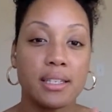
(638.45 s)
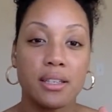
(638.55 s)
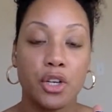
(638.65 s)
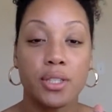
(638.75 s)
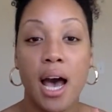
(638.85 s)

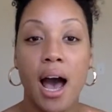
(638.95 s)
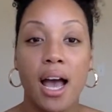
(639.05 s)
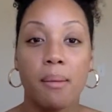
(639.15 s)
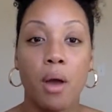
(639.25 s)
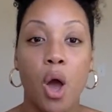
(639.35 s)
your
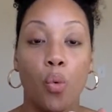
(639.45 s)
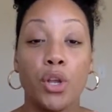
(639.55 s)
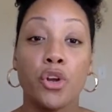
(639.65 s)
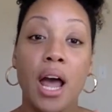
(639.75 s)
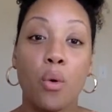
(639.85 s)
time when
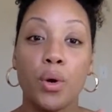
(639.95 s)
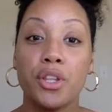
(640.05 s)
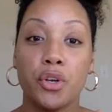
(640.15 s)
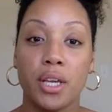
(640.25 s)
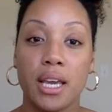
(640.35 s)
you're not with
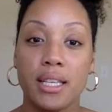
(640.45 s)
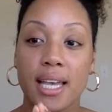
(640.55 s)
your kids.